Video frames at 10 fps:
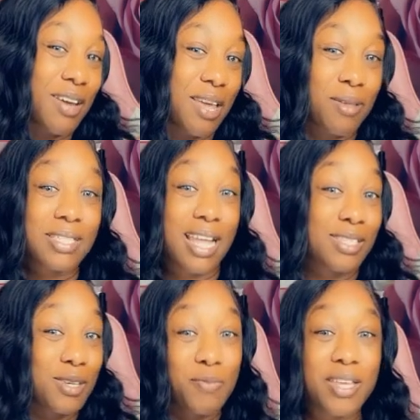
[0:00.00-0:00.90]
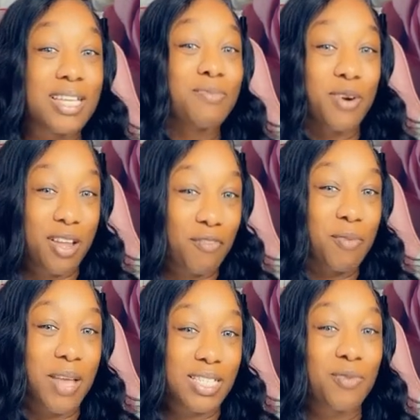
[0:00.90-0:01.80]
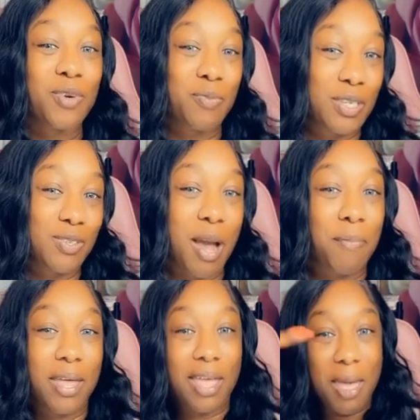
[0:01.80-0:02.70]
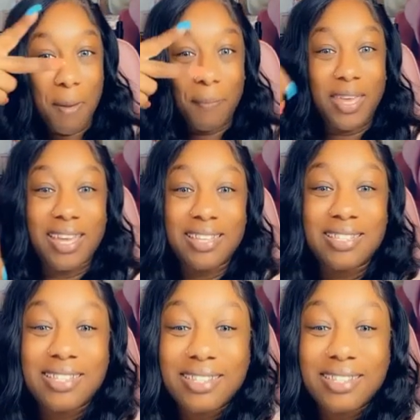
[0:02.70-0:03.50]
and stay tuned because more information will be dropping. Peace.